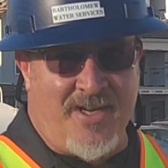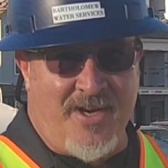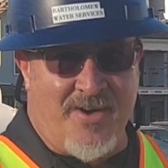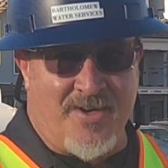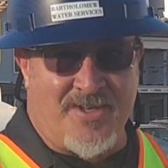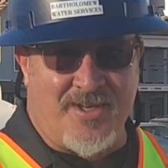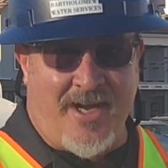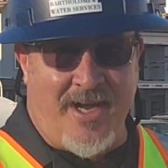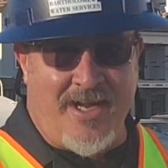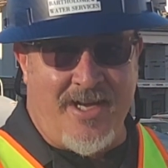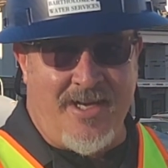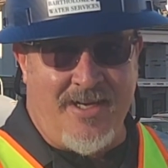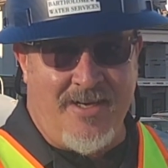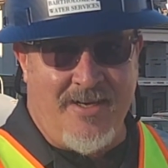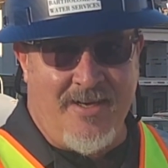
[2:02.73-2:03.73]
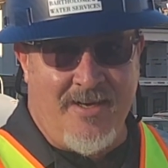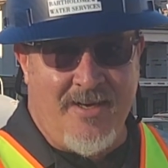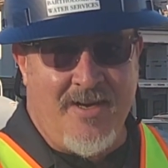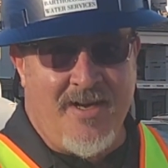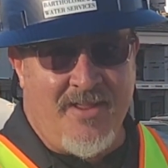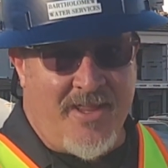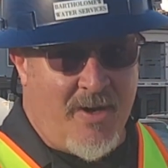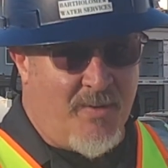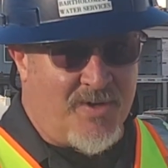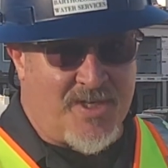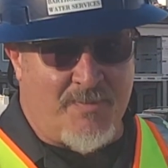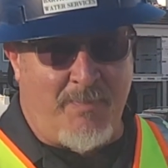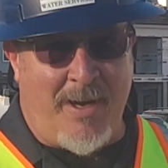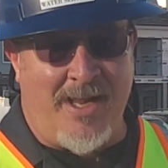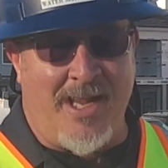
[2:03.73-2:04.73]
your site. They will
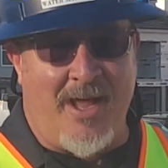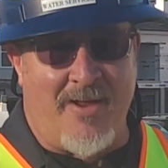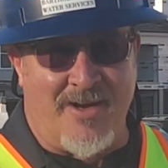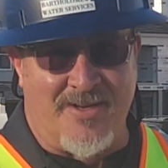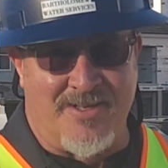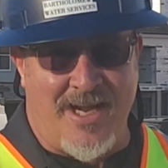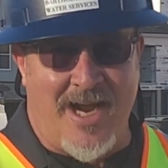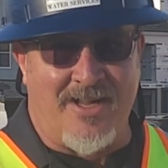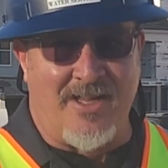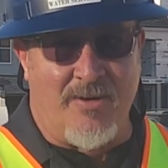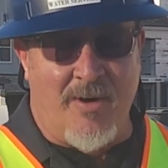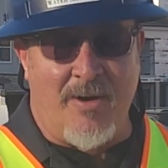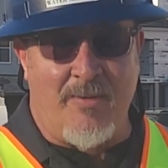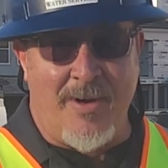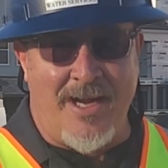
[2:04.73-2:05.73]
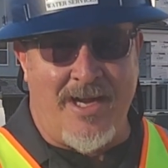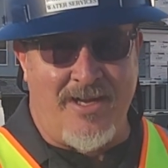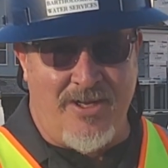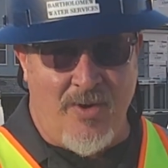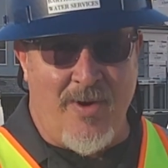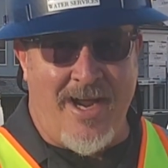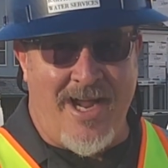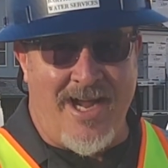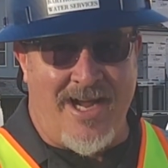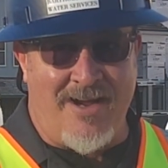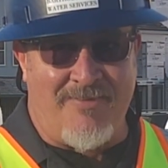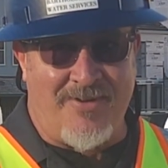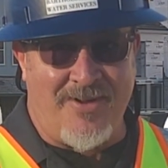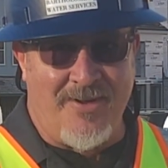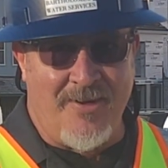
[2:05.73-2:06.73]
spell out exactly what we, you
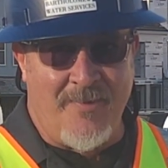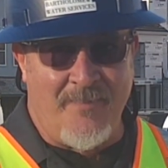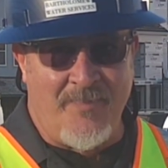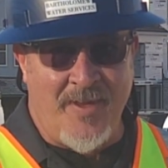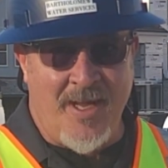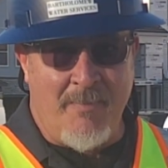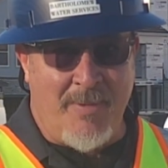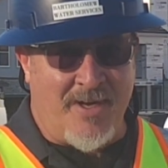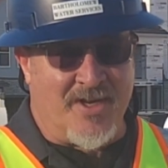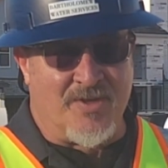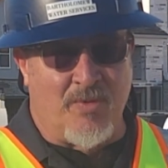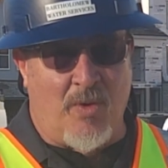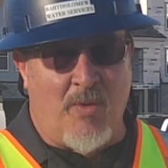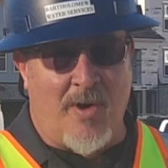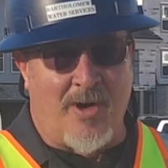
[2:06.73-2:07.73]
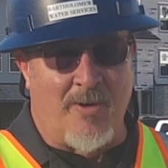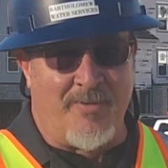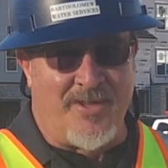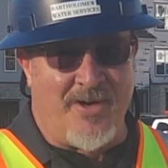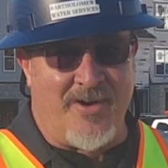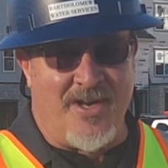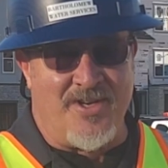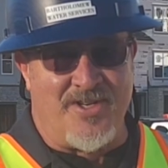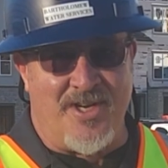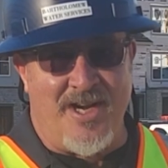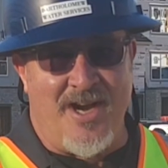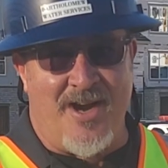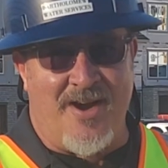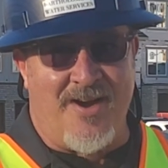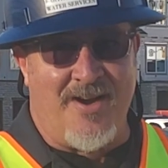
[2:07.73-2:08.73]
have, because we'll work with your
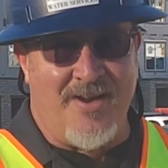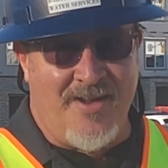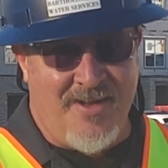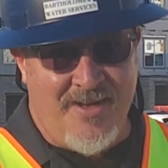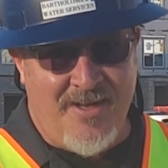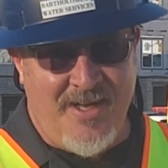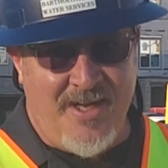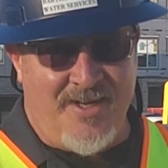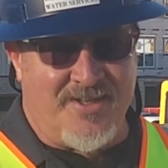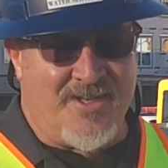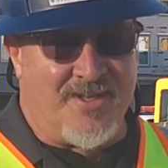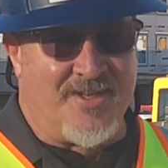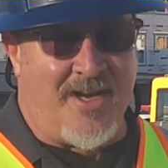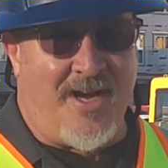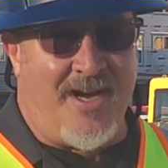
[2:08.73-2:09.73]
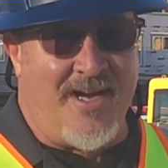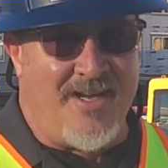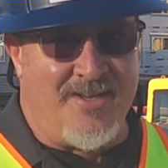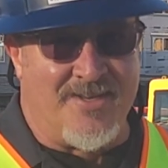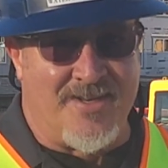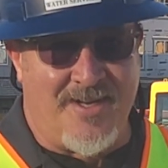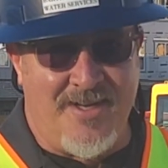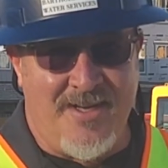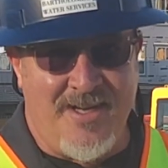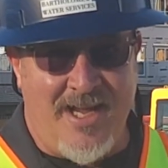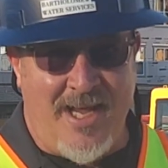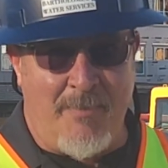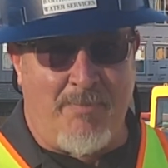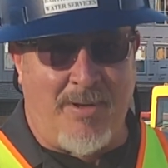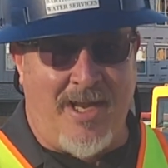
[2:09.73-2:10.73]
engineer, his designs
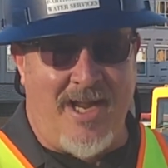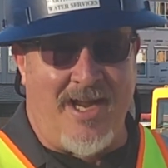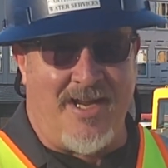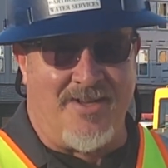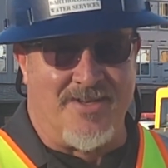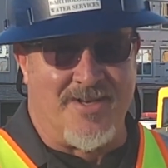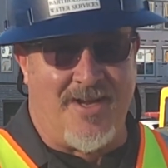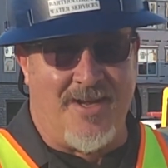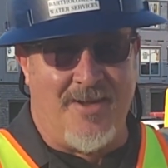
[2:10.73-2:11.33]
and plans.